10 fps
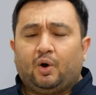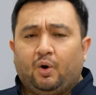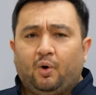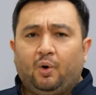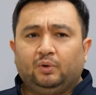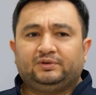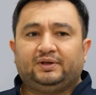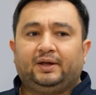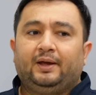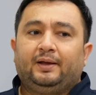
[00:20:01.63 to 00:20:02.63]
all
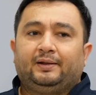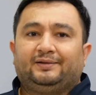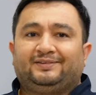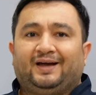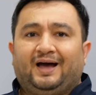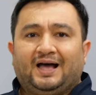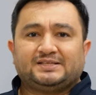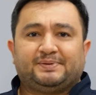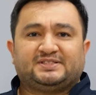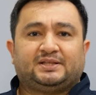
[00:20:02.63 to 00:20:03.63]
the
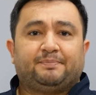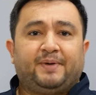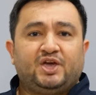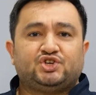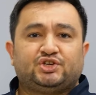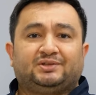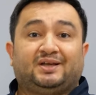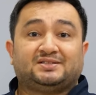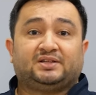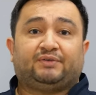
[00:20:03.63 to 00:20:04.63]
aspects that the patient
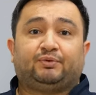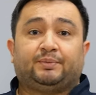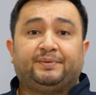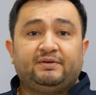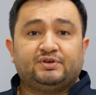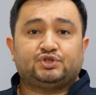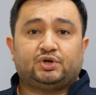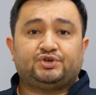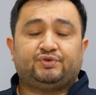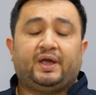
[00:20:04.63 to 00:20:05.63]
doesn't like from the previous
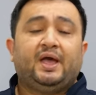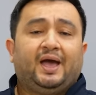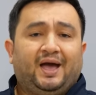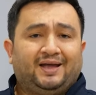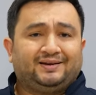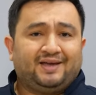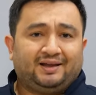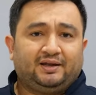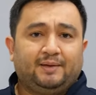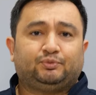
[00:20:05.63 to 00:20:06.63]
surgery and get
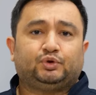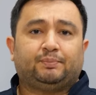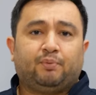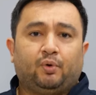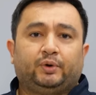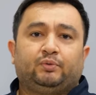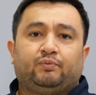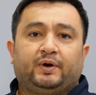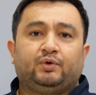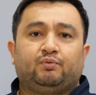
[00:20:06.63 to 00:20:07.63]
him to the point
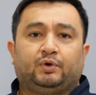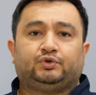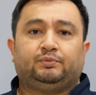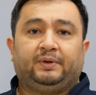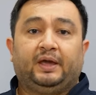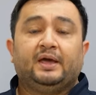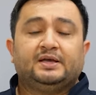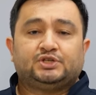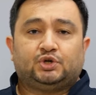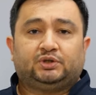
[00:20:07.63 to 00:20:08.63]
where you want to be.
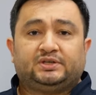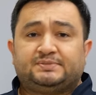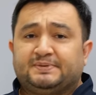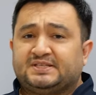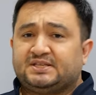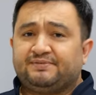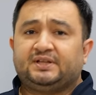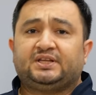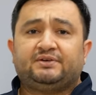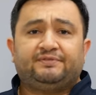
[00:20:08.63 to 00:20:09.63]
So the specifically
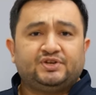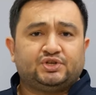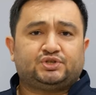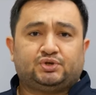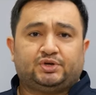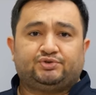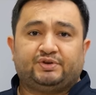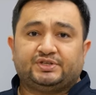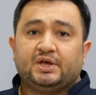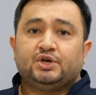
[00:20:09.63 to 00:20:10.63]
the revision
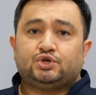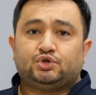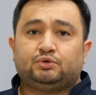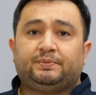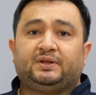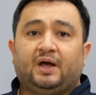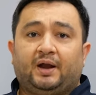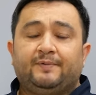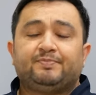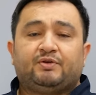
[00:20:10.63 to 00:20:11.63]
surgeries should be
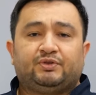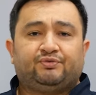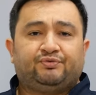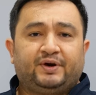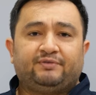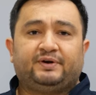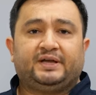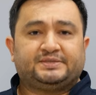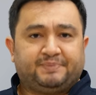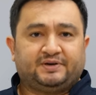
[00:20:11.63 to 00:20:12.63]
done with a very, very
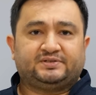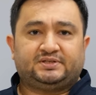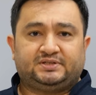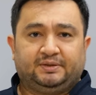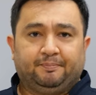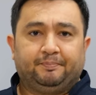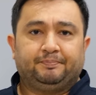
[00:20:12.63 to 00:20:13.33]
experienced team.